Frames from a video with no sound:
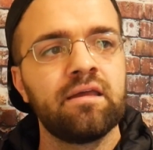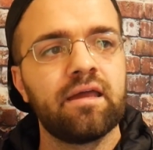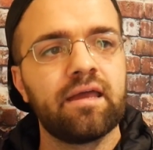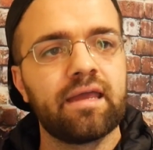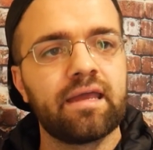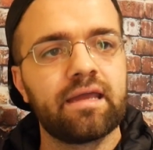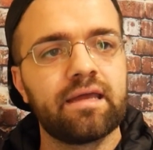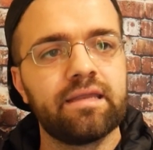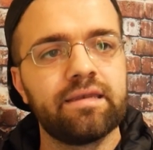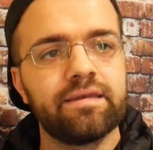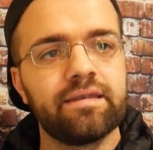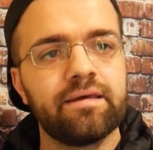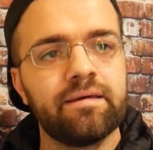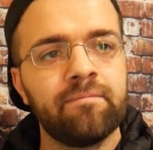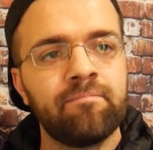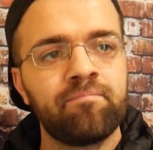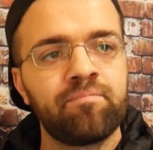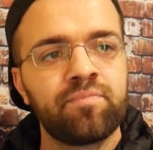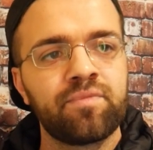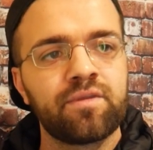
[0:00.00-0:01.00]
And
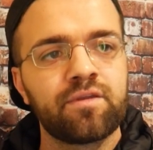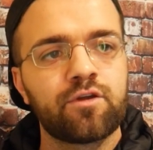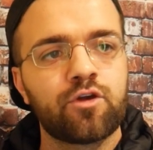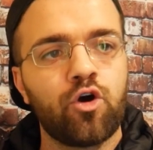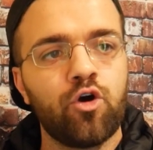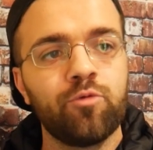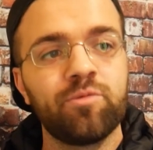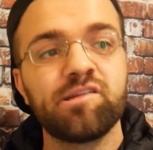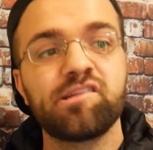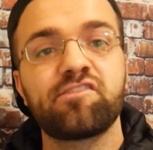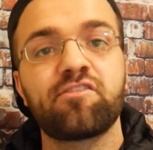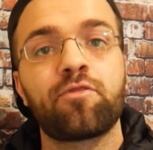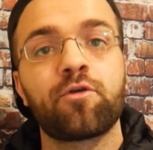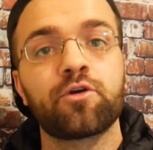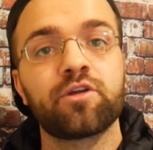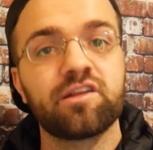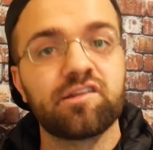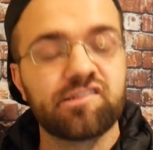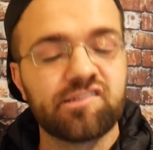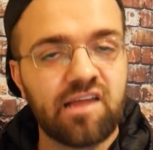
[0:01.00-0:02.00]
Colby's
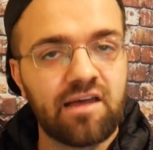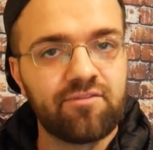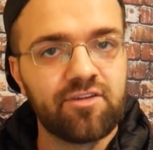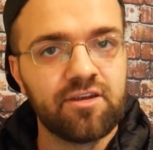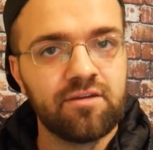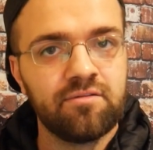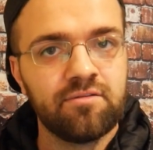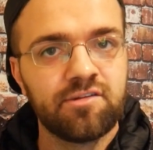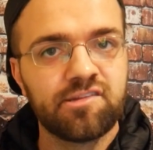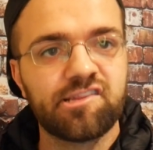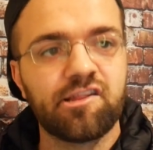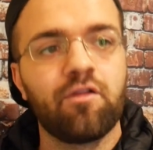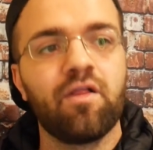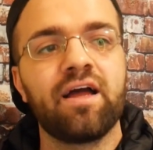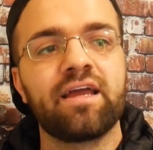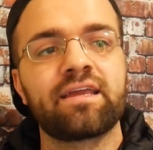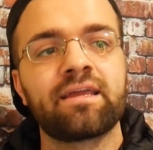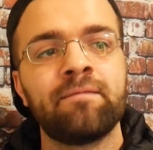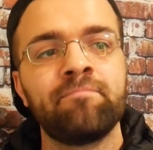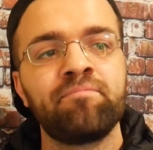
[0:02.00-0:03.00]
37. So
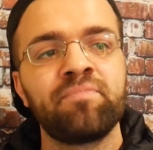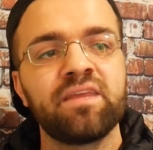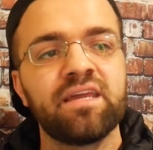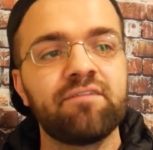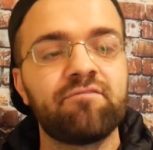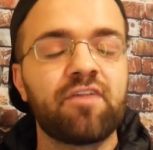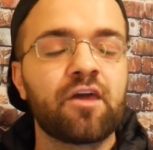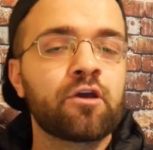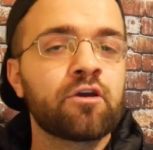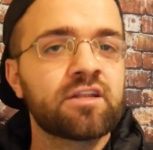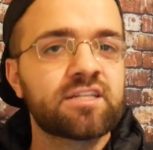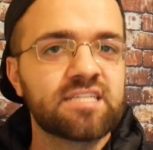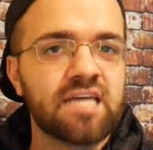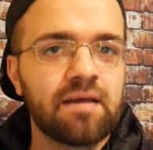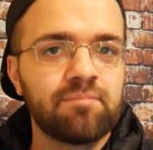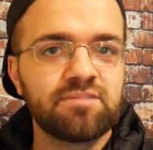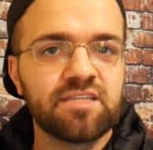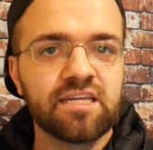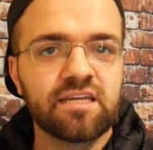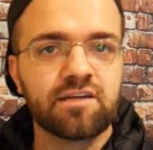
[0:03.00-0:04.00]
like, if they're
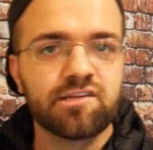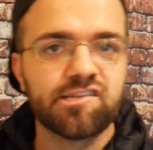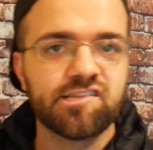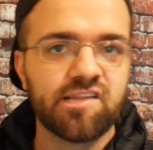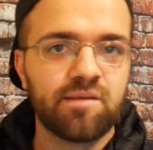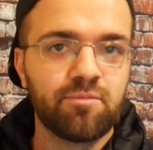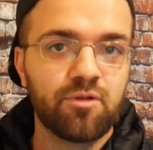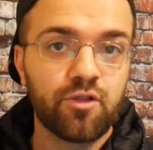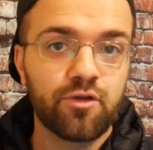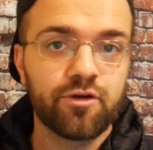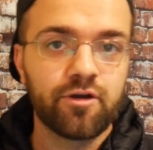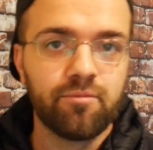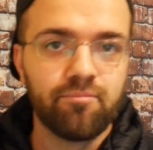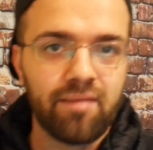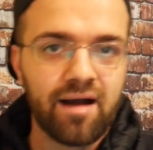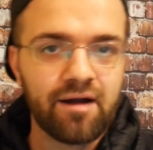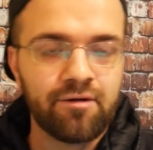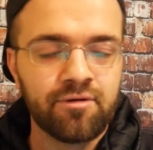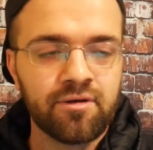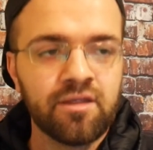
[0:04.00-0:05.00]
attempting a similar
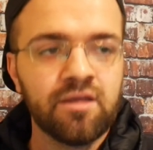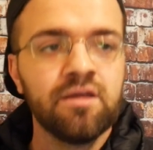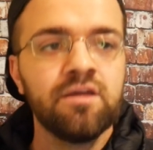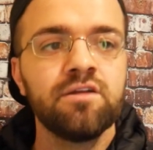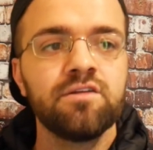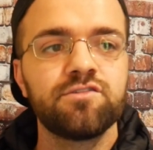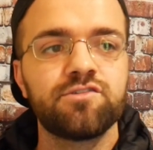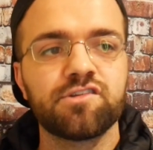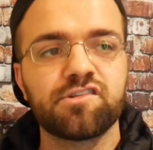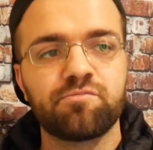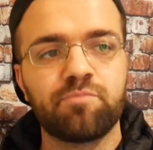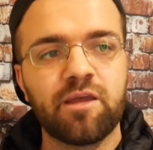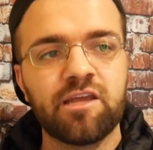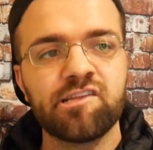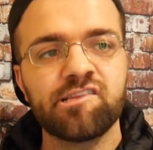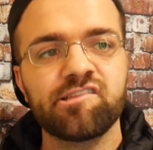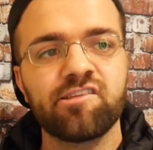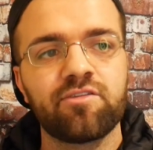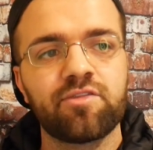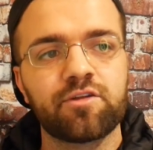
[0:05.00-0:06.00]
amount, just
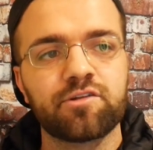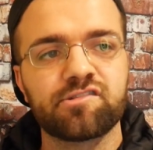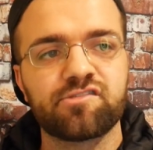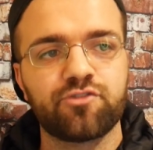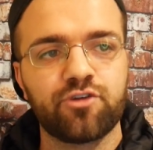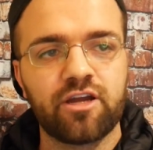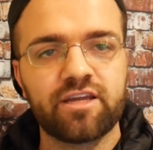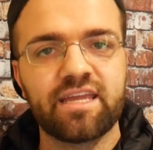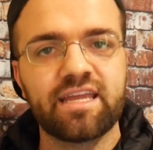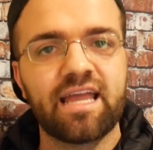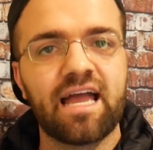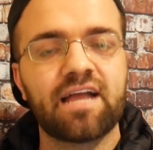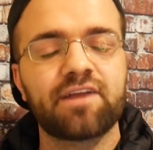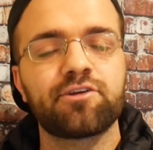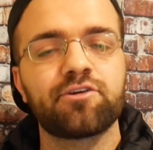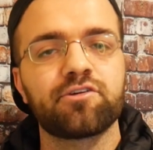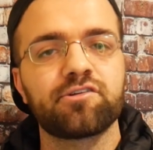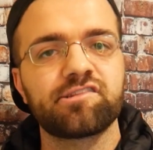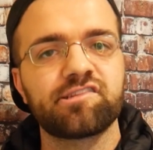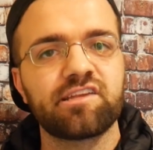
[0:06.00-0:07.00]
based on their striking
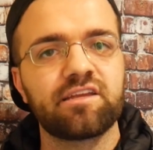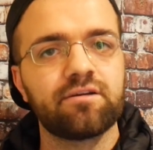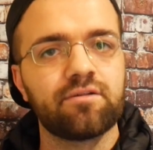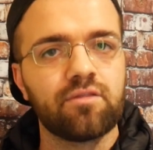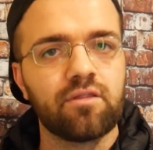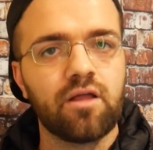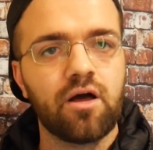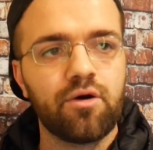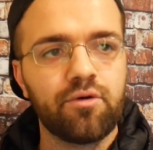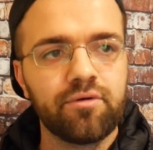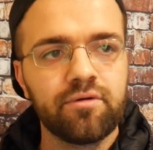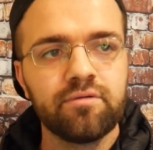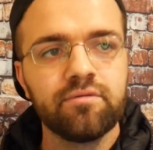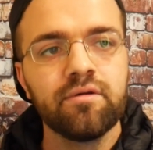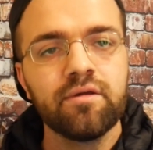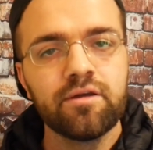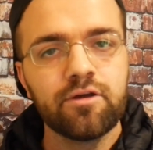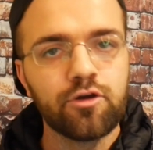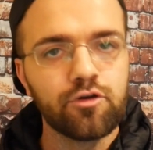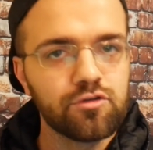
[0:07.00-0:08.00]
accuracy alone,
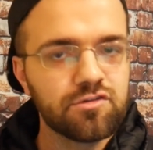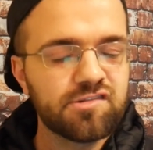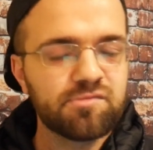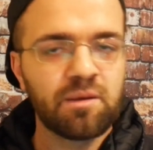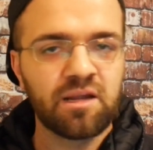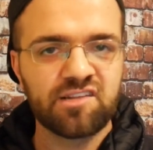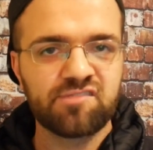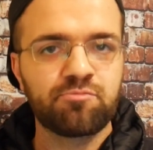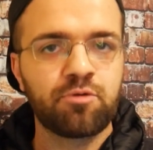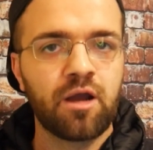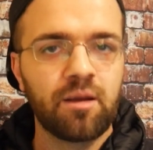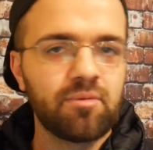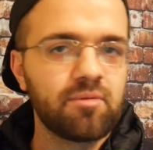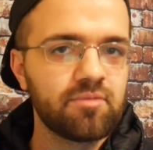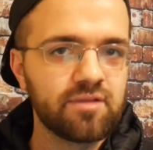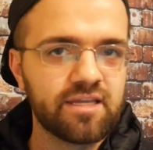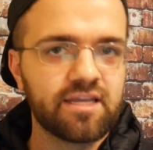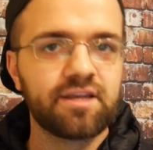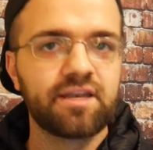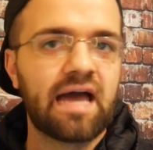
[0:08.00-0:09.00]
Usman's
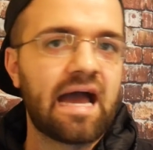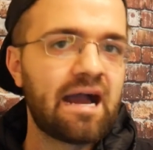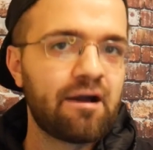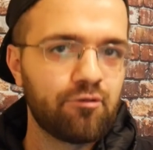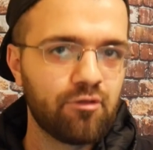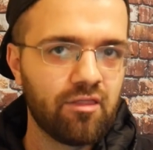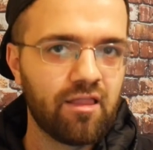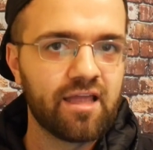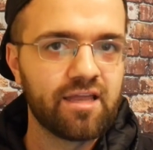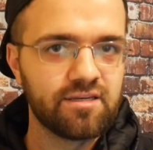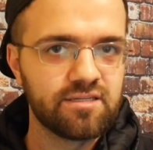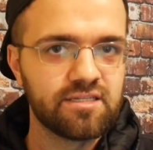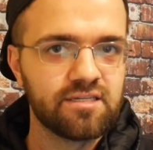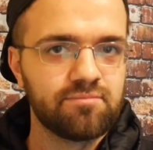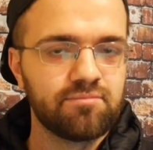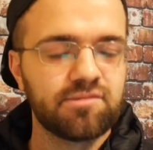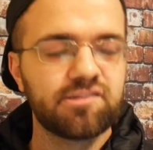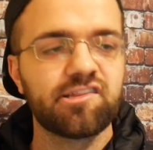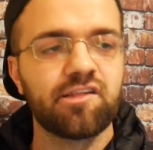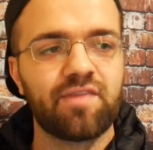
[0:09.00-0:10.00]
probably going to outland
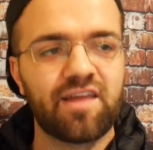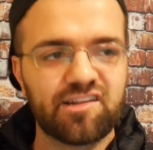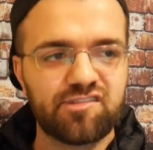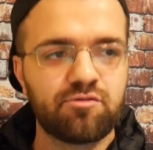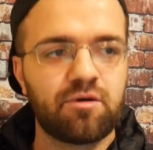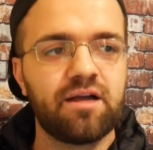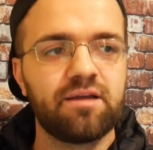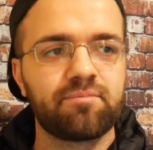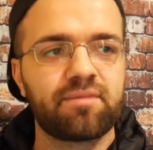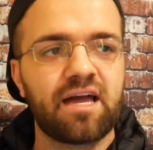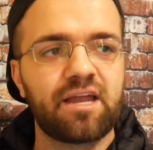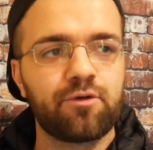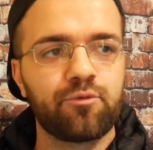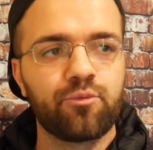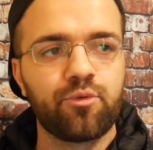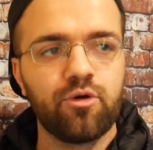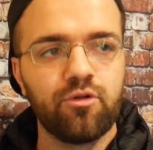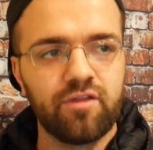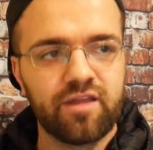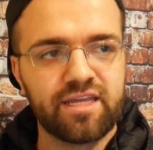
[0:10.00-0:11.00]
him. So that's why I'm kind
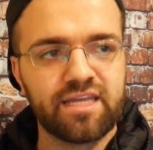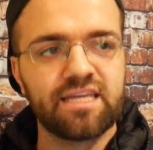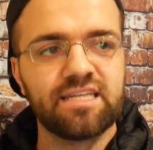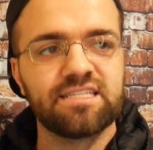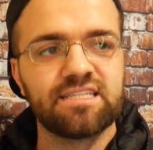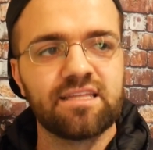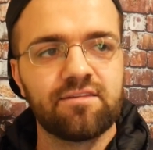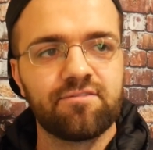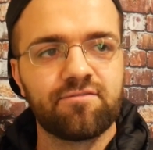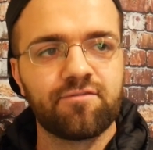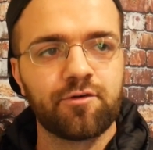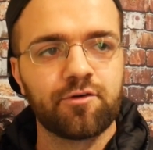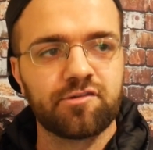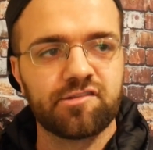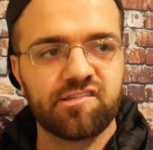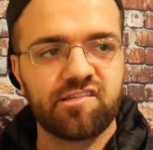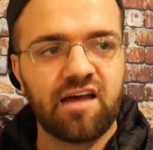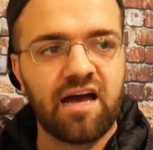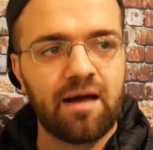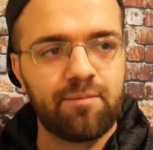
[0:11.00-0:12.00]
of rolling into the
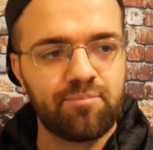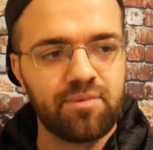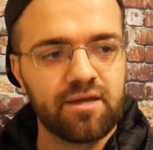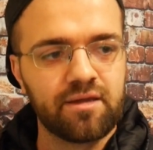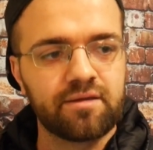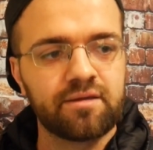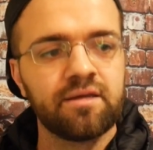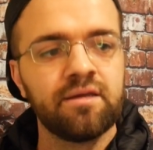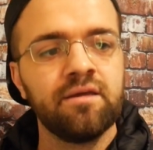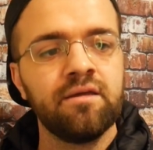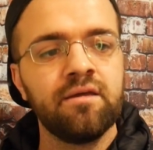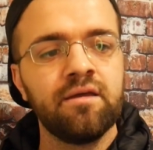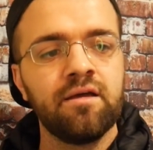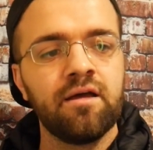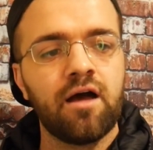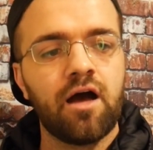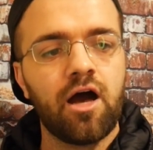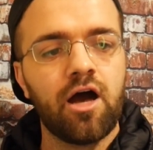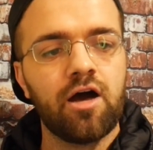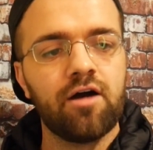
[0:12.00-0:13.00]
first topic
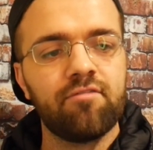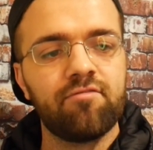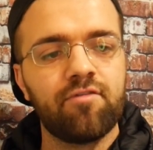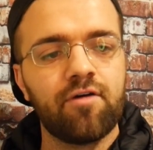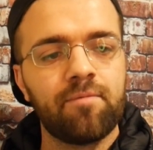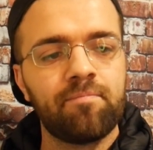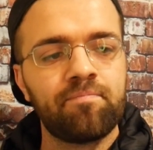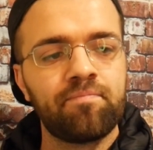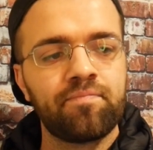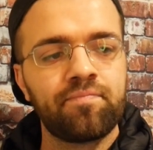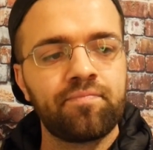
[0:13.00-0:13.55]
of